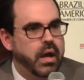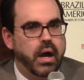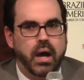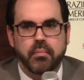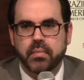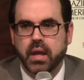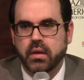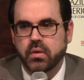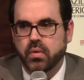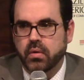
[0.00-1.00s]

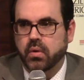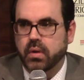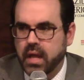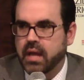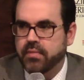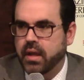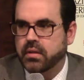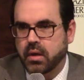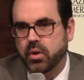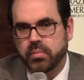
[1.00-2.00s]
and you can have
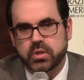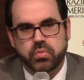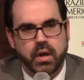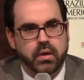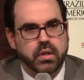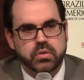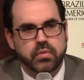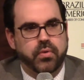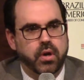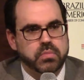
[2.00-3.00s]
anti-globalist rhetoric
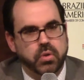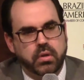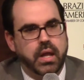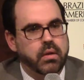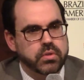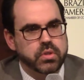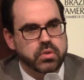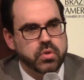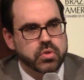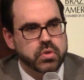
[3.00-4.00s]
insofar as multilateral
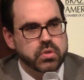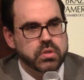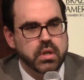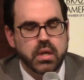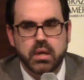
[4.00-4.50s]
institutions,